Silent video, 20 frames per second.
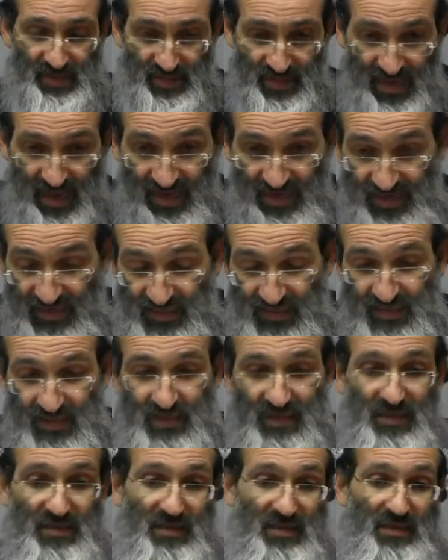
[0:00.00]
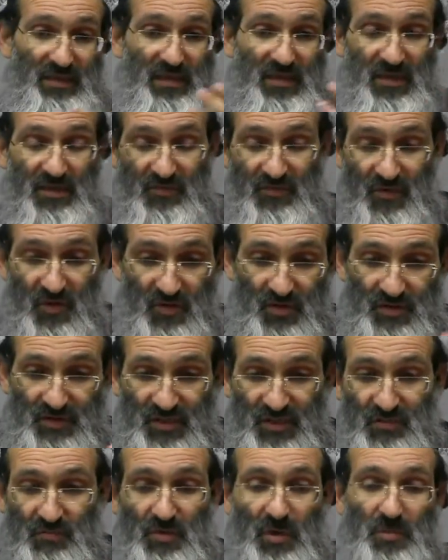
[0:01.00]
and that in the
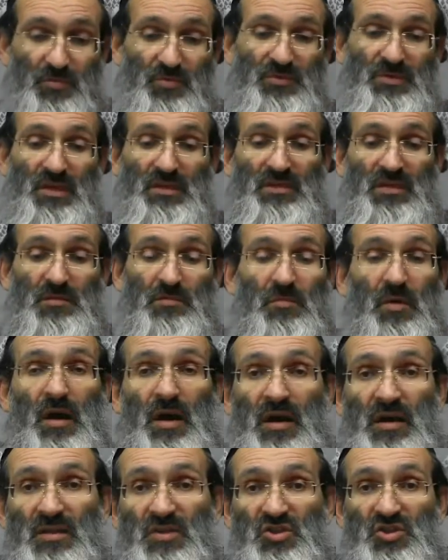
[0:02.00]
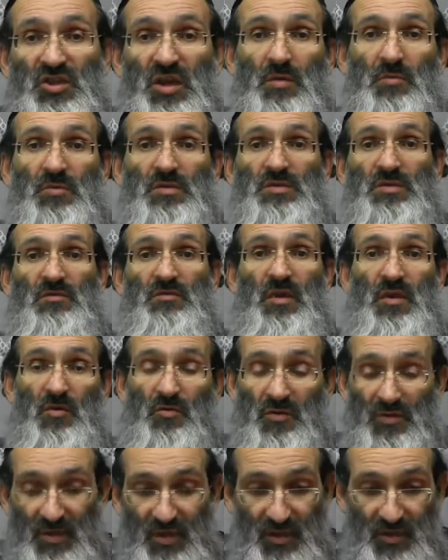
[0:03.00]
kavanas that's represented by shemus of
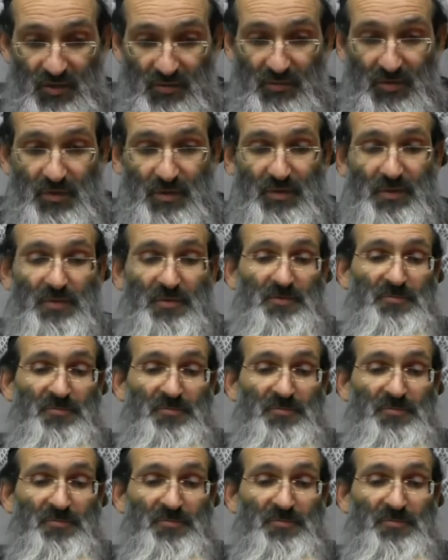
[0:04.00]
Elokim.